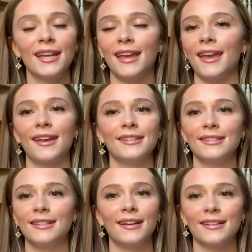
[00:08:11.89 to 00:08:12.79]

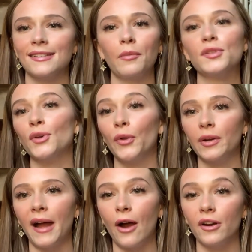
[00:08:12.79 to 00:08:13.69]
and some solar
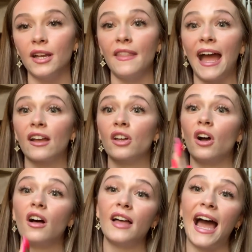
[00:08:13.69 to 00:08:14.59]
power, and that could
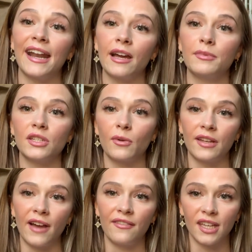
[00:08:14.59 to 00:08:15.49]
all add up to
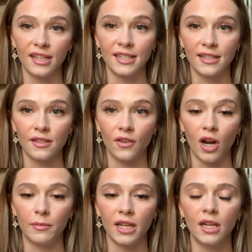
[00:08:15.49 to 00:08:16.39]
25 gigatons of
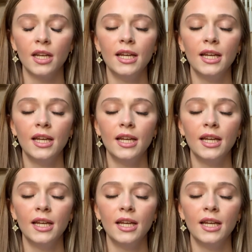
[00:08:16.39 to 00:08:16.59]
carbon.